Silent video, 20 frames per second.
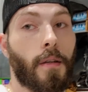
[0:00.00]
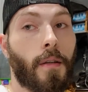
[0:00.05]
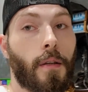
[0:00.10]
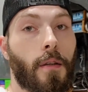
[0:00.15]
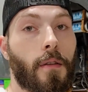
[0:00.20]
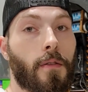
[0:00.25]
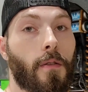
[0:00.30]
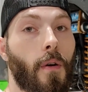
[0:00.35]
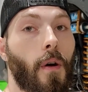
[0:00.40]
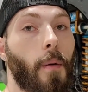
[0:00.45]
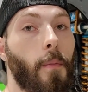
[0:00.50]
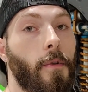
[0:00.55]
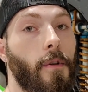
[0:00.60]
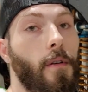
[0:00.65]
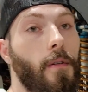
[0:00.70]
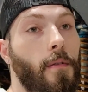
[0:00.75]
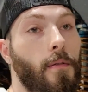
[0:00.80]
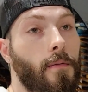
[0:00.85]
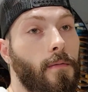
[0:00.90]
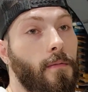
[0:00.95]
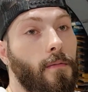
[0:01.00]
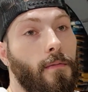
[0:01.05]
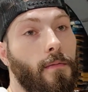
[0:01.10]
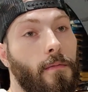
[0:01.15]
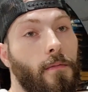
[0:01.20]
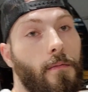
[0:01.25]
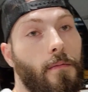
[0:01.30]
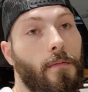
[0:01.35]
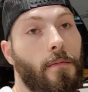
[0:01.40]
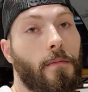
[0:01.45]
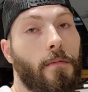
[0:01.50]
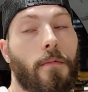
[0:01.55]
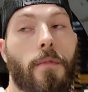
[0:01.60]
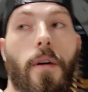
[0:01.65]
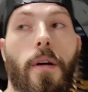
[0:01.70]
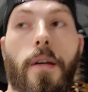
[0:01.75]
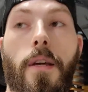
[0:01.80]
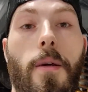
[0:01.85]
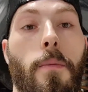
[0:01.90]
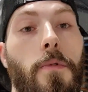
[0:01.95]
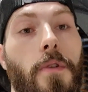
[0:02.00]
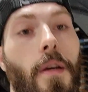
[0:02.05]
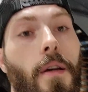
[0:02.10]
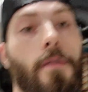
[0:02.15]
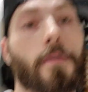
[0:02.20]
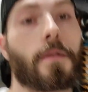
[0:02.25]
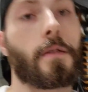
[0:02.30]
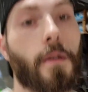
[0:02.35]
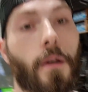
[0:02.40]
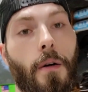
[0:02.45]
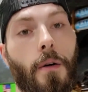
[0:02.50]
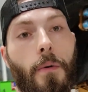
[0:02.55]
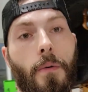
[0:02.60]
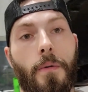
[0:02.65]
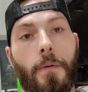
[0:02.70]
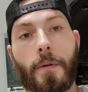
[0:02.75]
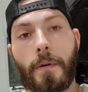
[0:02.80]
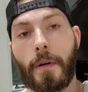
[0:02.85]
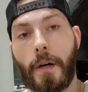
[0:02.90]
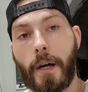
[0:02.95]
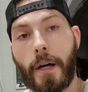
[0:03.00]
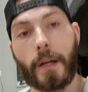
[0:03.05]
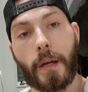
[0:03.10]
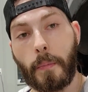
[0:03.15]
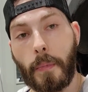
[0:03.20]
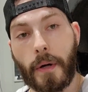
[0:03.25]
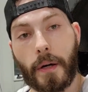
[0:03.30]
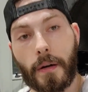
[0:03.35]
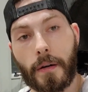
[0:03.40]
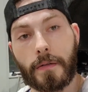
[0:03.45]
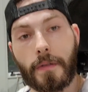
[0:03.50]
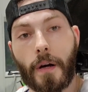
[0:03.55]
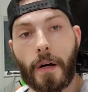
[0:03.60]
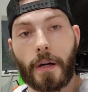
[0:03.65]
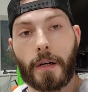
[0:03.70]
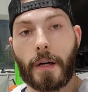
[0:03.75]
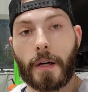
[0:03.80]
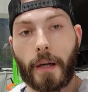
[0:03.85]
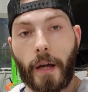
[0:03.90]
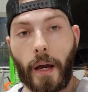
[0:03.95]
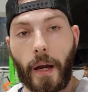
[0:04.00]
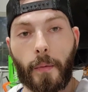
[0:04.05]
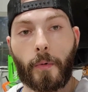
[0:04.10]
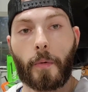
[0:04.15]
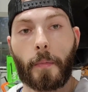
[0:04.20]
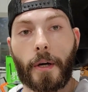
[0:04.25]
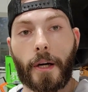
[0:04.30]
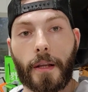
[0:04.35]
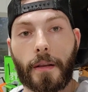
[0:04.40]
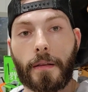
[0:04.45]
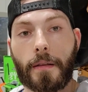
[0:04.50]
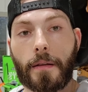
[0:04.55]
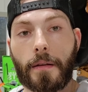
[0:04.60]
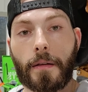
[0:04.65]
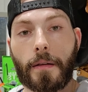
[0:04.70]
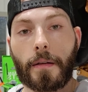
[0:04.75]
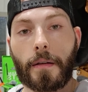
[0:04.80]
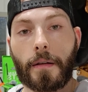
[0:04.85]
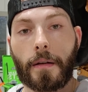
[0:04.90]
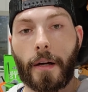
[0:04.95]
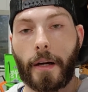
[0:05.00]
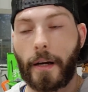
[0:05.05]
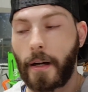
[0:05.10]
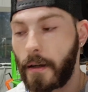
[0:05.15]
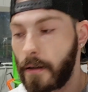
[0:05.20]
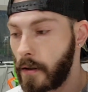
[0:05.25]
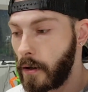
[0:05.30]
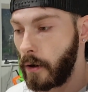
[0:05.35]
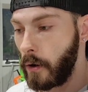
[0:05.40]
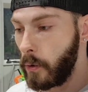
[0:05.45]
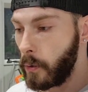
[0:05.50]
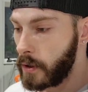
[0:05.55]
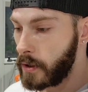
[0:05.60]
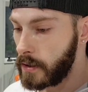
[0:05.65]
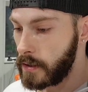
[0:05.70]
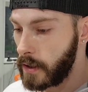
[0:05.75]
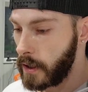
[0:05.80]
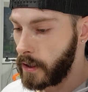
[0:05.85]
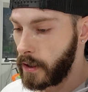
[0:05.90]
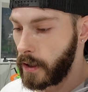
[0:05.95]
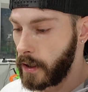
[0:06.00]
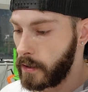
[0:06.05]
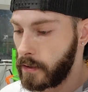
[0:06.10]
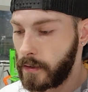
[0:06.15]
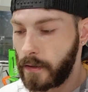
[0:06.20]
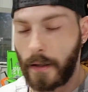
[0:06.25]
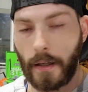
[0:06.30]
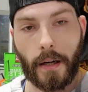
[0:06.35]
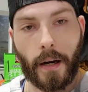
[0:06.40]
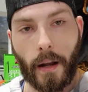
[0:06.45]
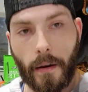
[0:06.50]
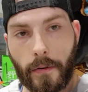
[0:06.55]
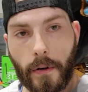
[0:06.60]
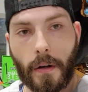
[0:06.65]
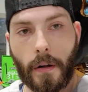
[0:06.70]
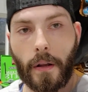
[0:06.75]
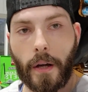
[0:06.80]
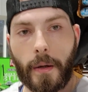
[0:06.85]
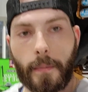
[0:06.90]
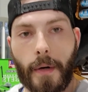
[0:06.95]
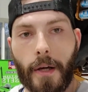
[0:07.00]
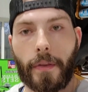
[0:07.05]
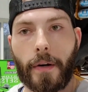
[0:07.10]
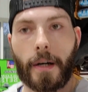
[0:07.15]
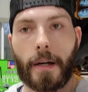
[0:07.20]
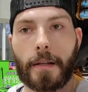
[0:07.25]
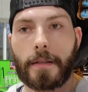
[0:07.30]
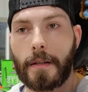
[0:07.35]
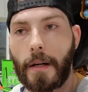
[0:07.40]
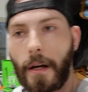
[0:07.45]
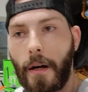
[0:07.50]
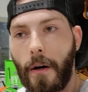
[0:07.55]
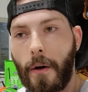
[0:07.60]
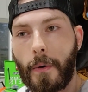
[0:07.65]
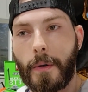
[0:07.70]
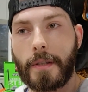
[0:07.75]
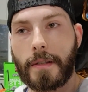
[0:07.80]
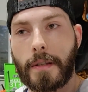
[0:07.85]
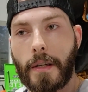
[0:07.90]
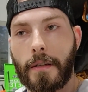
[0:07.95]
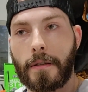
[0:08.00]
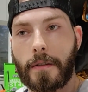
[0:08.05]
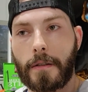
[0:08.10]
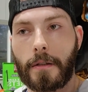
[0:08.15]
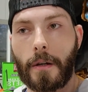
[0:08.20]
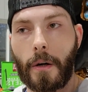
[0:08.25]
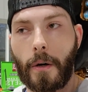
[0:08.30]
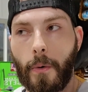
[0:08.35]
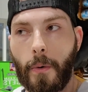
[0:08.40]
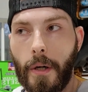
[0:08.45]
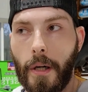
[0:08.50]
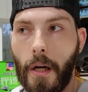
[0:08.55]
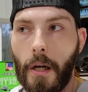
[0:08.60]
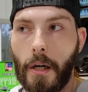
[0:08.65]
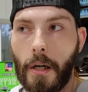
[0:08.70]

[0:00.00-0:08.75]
So I keep saying so. I got to get better at talking on camera, man. I can never collect my thoughts, and I always say so and